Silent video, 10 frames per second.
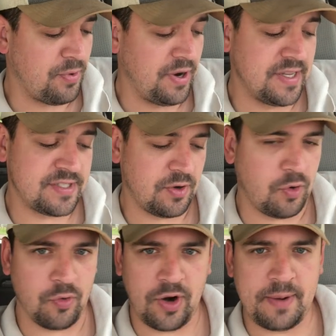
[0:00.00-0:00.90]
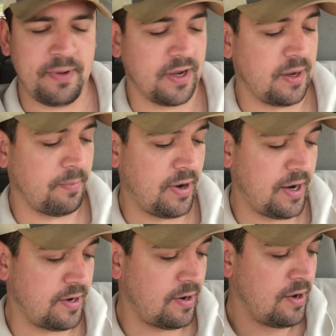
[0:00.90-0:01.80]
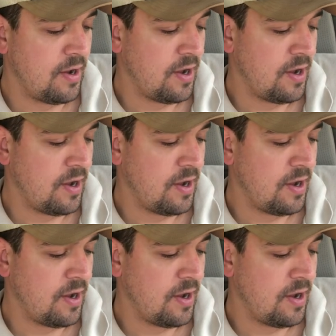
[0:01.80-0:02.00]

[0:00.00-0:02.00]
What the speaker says: points. Great pickup, Brandon.